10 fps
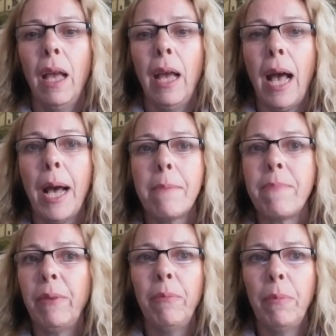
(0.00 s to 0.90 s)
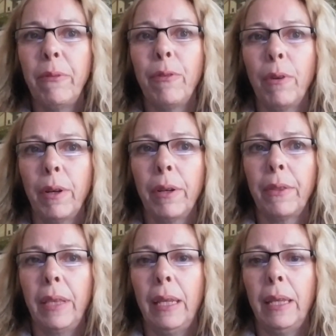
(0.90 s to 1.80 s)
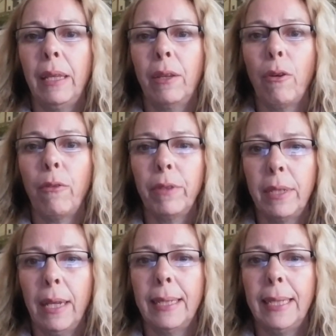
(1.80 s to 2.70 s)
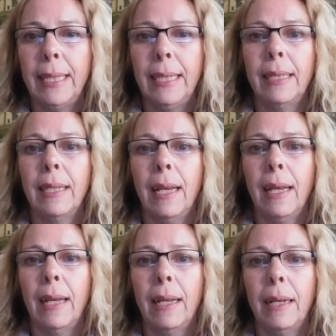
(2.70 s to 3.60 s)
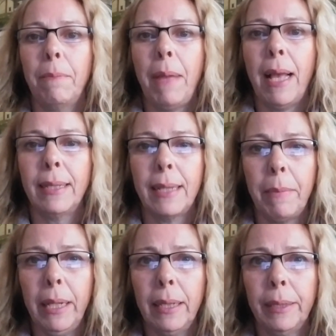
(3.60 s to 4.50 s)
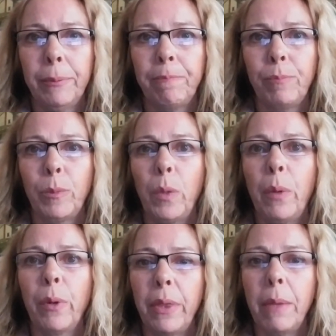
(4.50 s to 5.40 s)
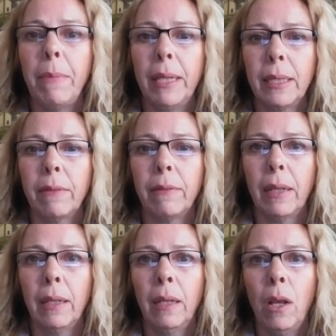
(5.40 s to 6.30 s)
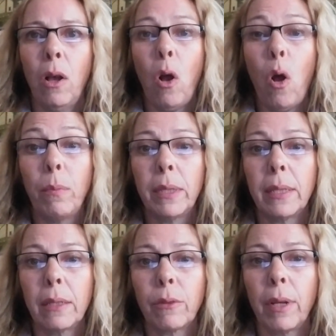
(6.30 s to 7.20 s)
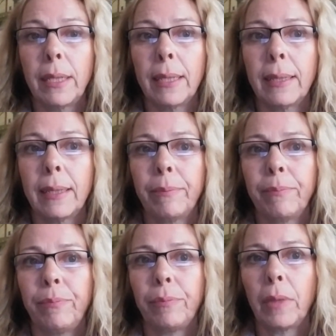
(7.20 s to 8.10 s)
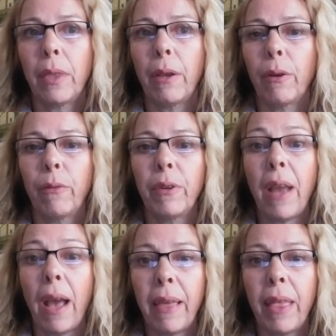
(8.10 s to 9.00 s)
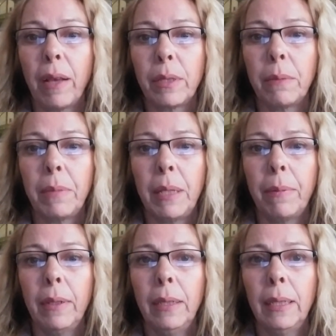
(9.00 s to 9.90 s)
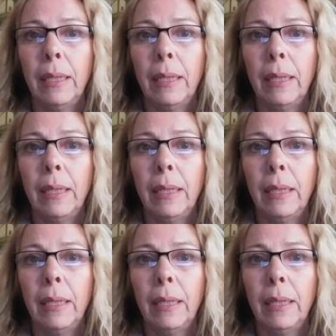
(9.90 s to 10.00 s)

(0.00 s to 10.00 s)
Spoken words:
Even before the COVID-19 pandemic, we were in the midst of a homelessness crisis. There are over 9,000 people